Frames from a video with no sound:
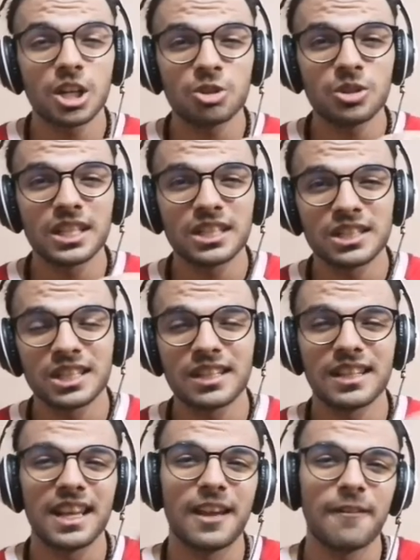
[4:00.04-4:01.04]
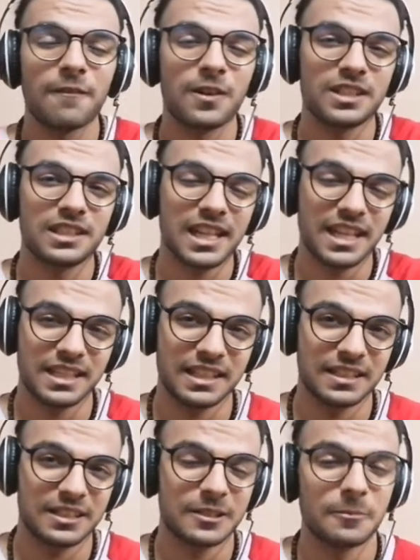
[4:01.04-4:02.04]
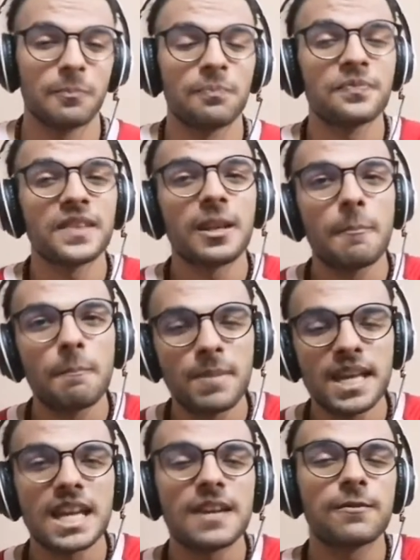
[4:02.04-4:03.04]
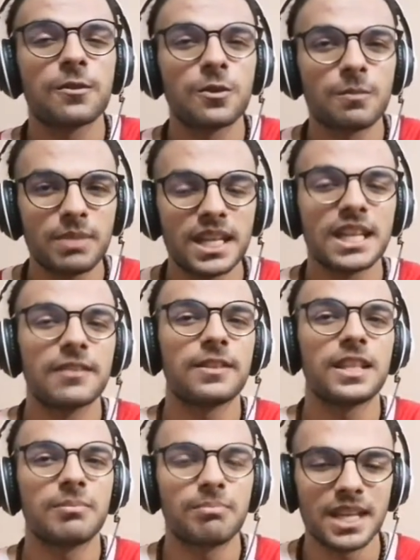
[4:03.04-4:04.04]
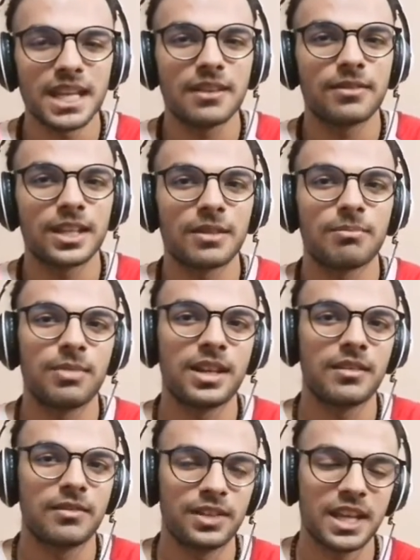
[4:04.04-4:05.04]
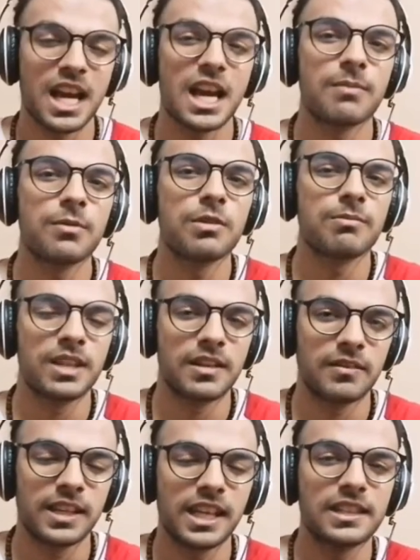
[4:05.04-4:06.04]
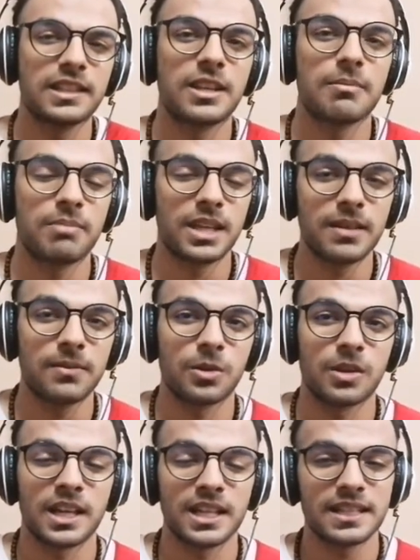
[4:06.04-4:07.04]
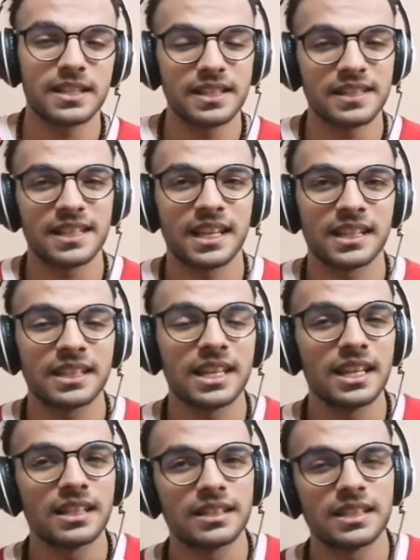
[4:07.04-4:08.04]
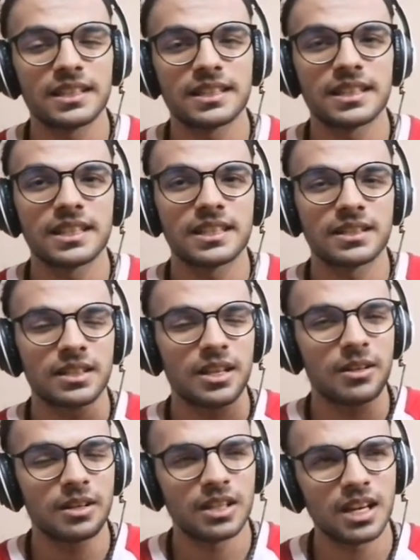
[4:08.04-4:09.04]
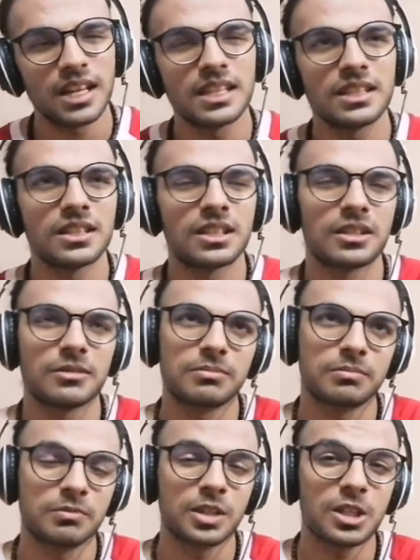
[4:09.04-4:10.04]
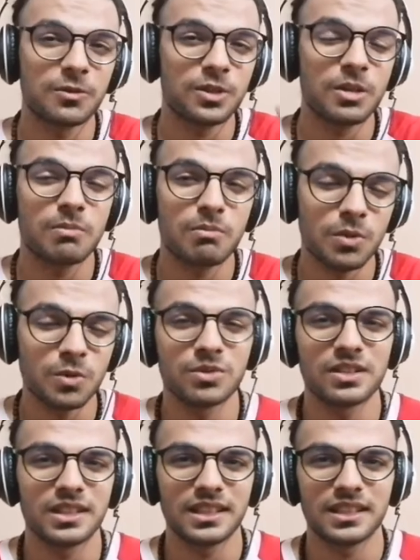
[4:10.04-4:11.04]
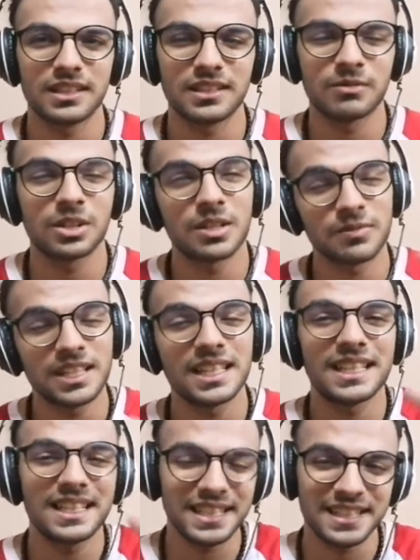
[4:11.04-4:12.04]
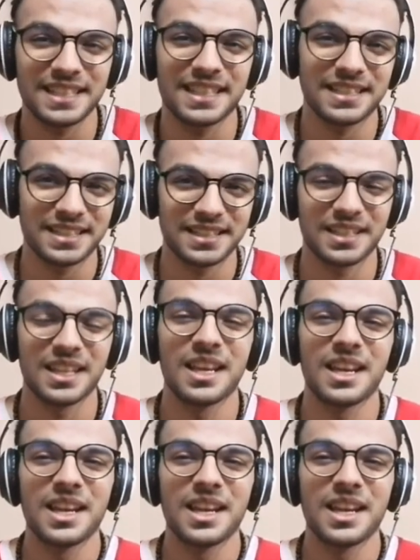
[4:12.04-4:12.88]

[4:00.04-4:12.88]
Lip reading: conjugation was like this. Bevo, bevi, beve, beviamo, bevete, bevono. And as I said, this is kind of one of the easiest